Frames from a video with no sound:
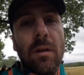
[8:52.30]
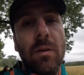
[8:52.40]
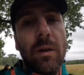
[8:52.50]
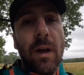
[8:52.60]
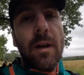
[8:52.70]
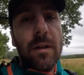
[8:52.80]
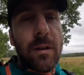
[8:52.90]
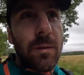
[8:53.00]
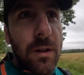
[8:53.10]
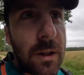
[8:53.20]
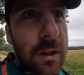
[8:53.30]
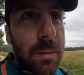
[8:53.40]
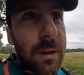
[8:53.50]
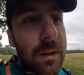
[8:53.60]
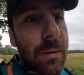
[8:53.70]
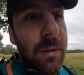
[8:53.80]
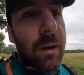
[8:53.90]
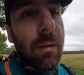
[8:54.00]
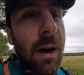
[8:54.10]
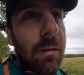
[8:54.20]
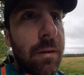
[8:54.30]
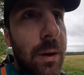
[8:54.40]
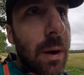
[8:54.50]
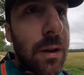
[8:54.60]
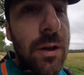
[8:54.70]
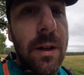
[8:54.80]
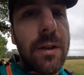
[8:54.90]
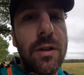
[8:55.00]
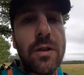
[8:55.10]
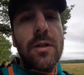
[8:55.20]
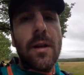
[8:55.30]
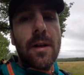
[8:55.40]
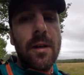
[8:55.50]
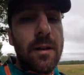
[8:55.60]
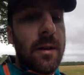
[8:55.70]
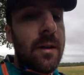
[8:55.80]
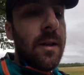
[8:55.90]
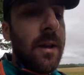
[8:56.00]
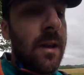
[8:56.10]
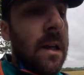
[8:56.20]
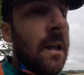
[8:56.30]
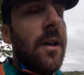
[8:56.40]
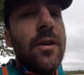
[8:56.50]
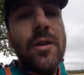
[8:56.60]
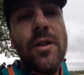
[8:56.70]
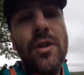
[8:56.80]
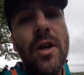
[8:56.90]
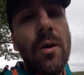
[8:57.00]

Okay, so I'm just going to spin something around for you actually, and just to show